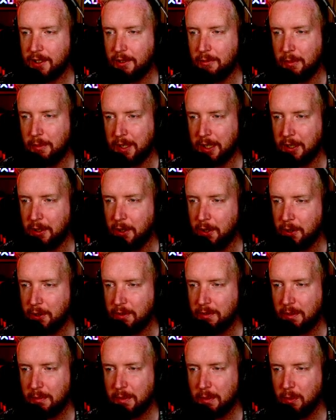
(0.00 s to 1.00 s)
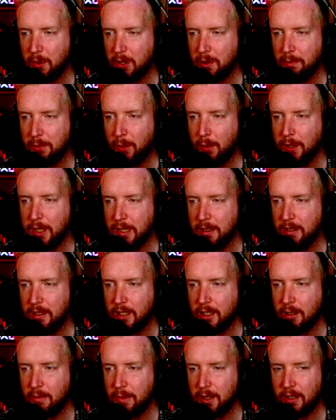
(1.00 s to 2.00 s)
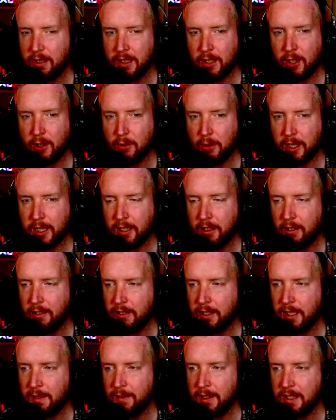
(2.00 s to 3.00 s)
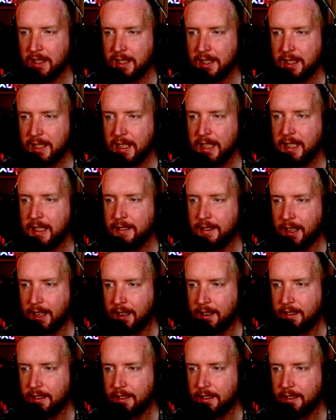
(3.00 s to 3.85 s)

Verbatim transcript: Oh my god. I mean, what's the point? The human eye surely can't even see that.